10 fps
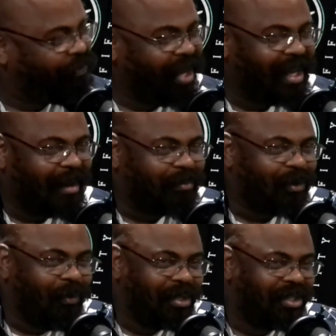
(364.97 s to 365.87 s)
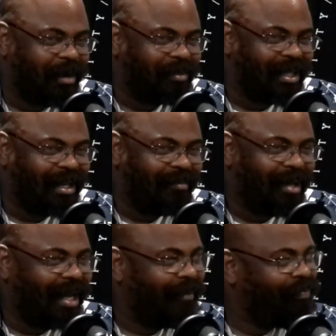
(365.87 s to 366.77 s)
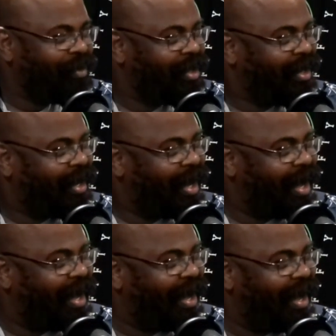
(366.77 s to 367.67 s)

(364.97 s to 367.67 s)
thinking I'm doing something, and I'm like, I'm